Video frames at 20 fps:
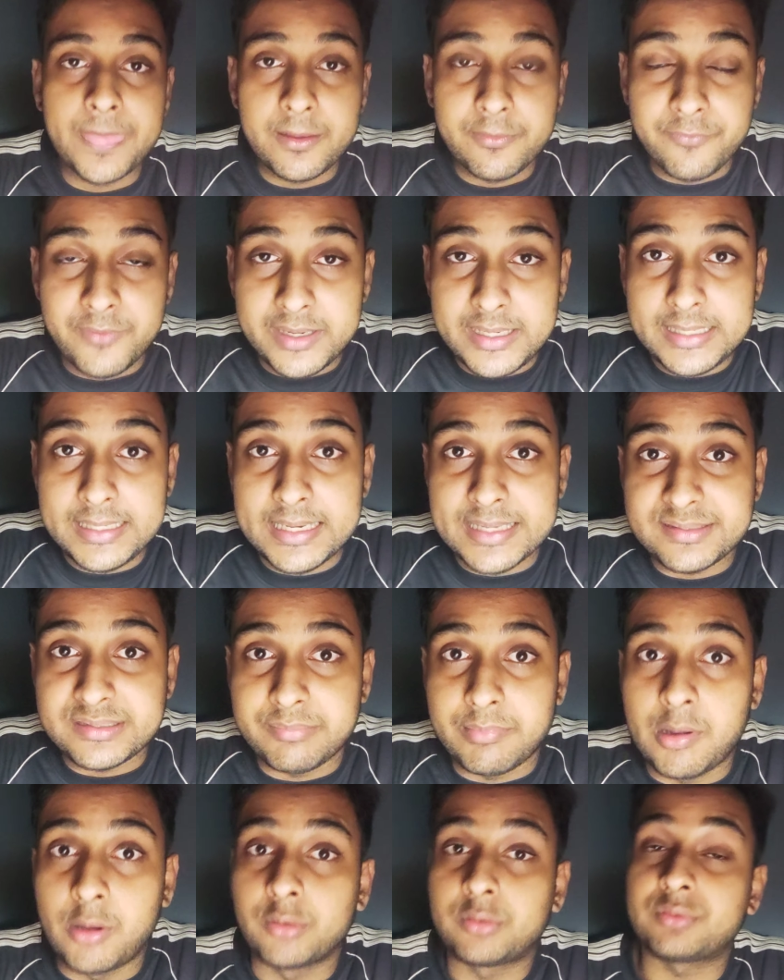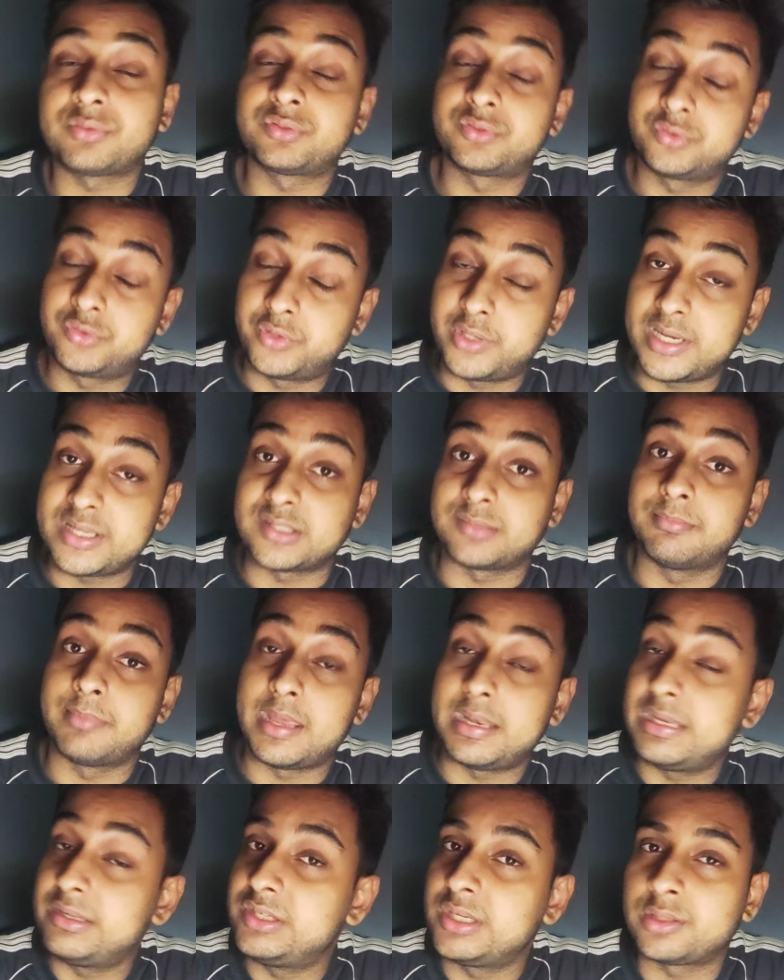very less amount of stress,
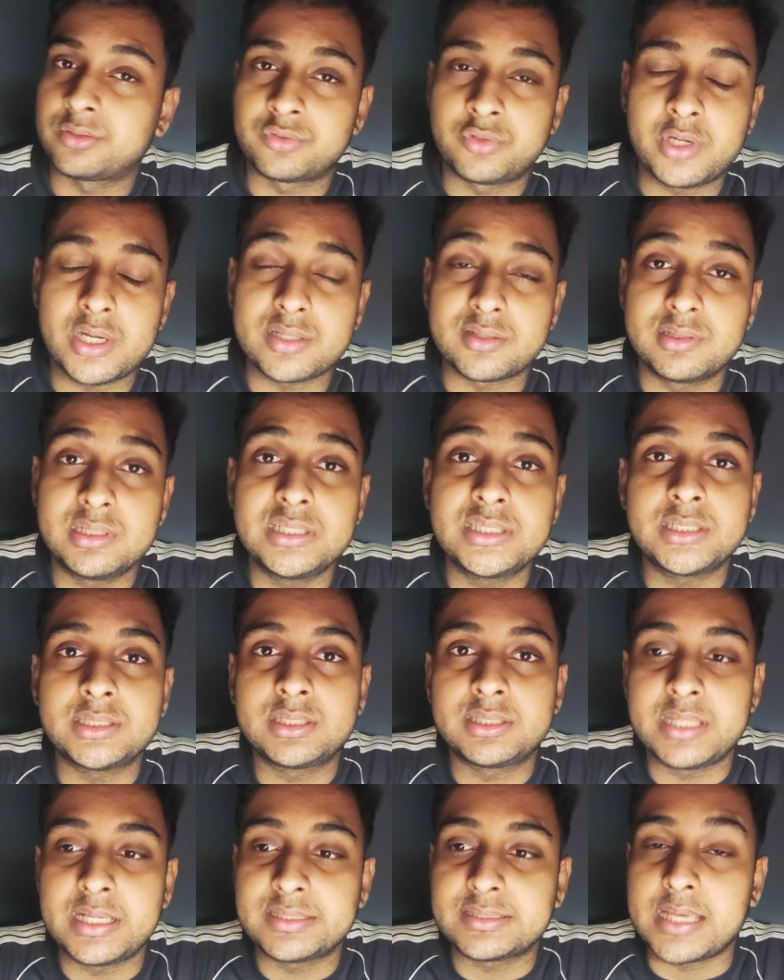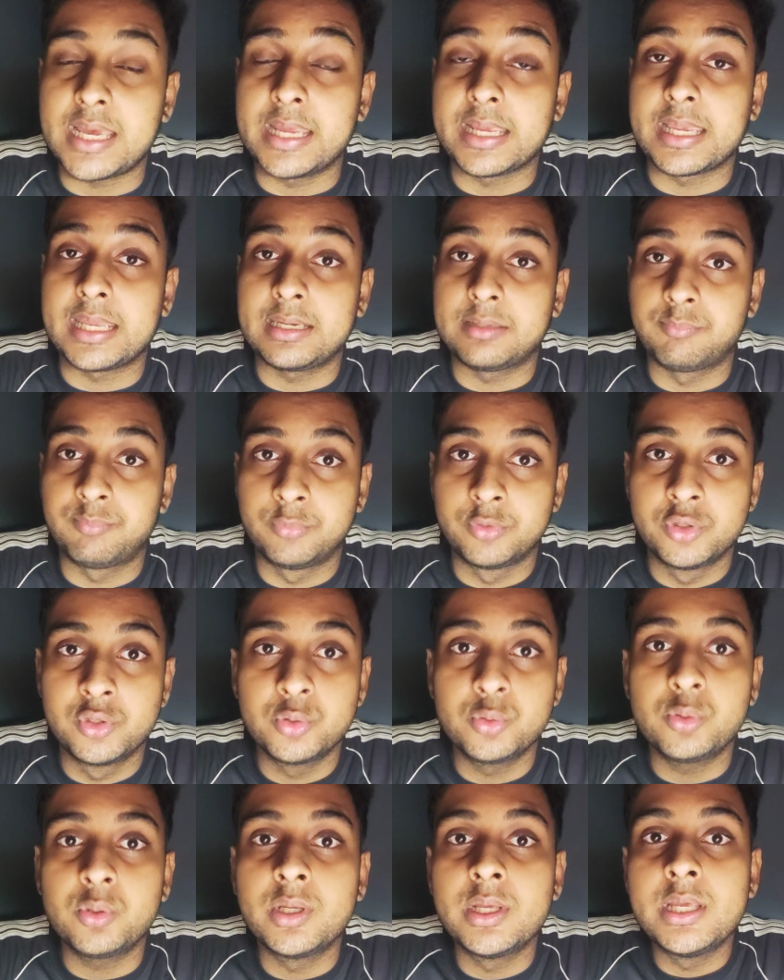managing stress. These are the things I can
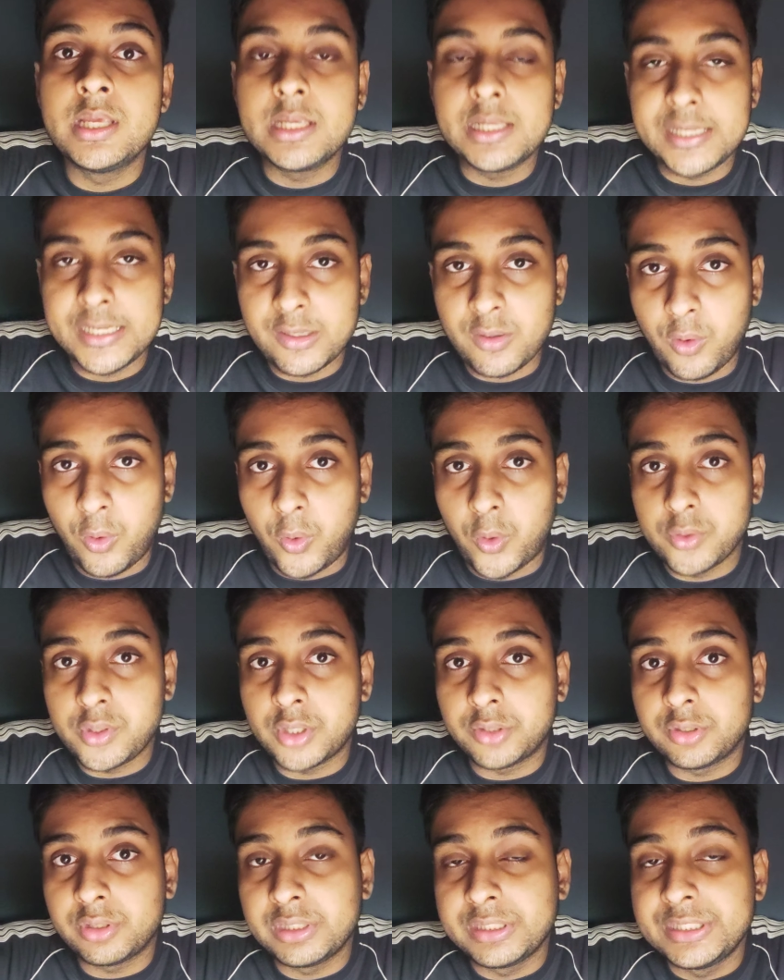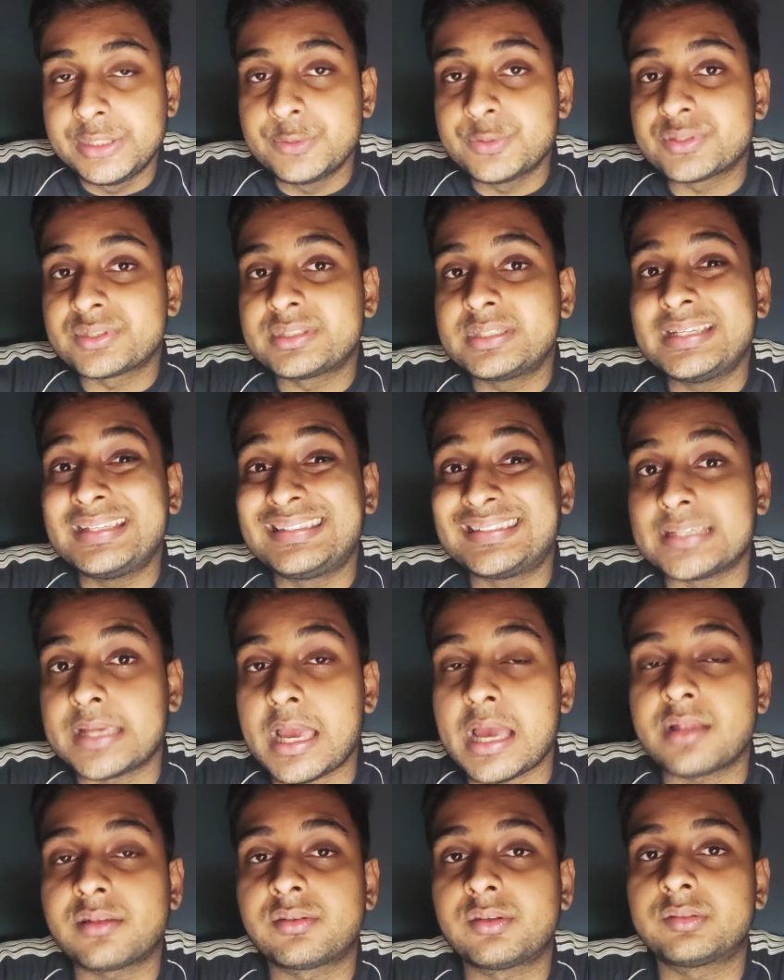do in order to reduce the
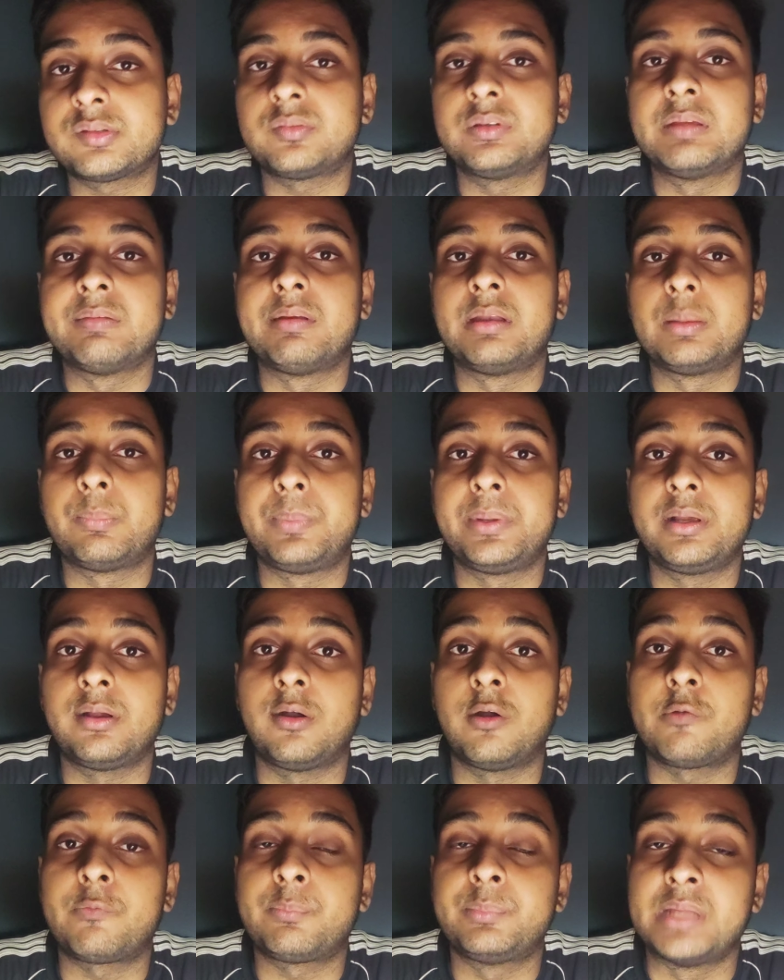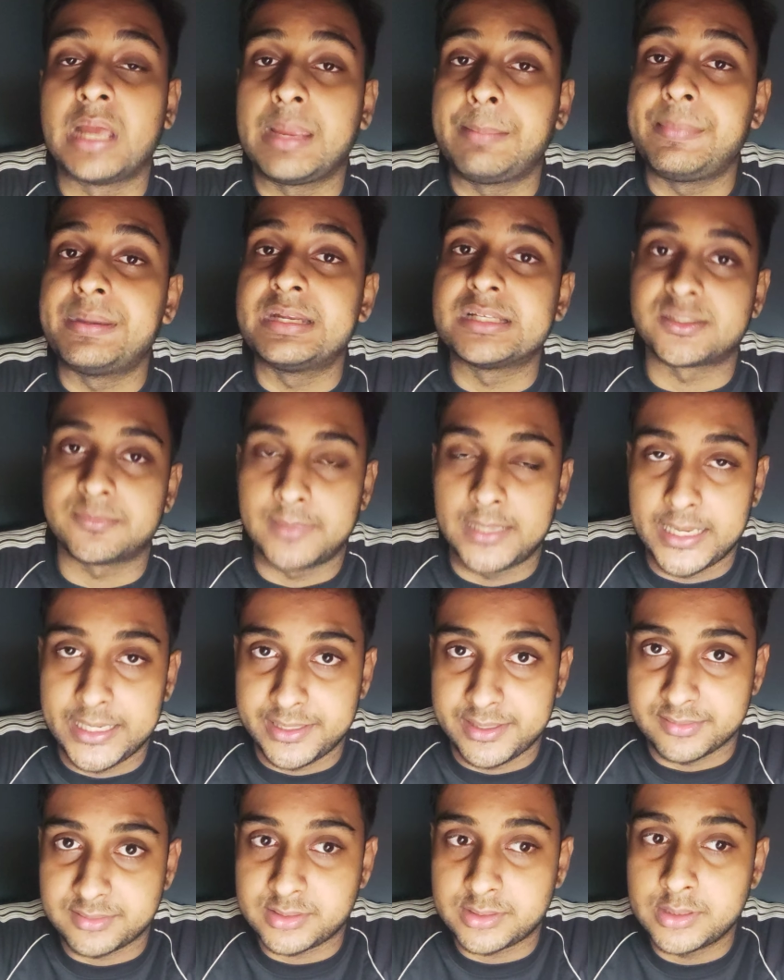chances of developing of diabetes
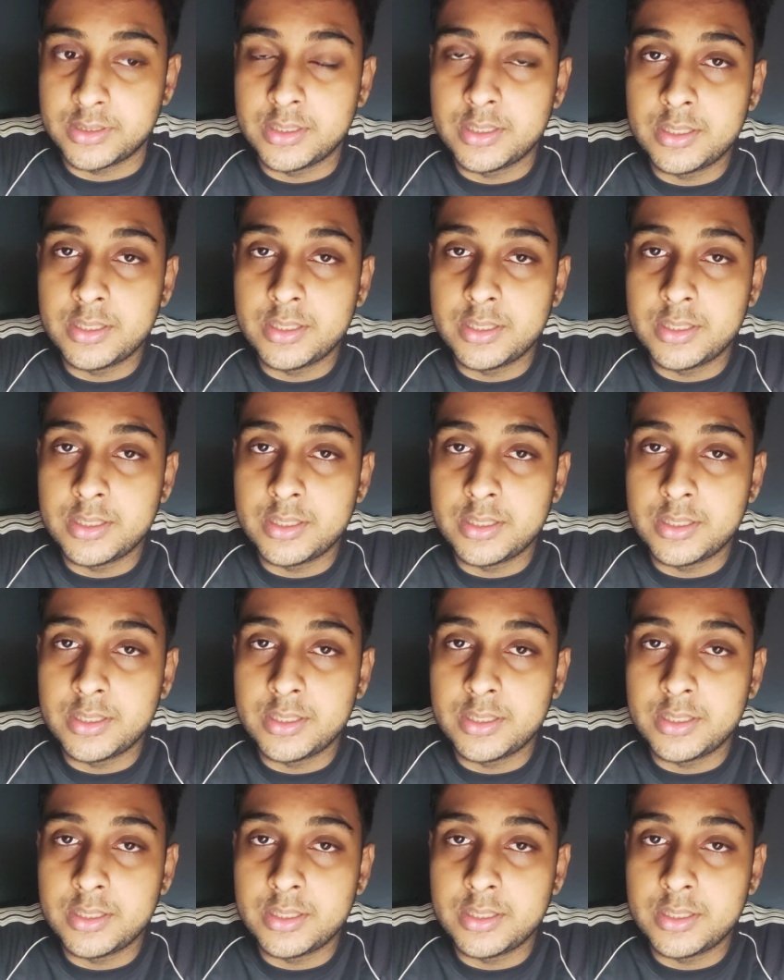mellitus,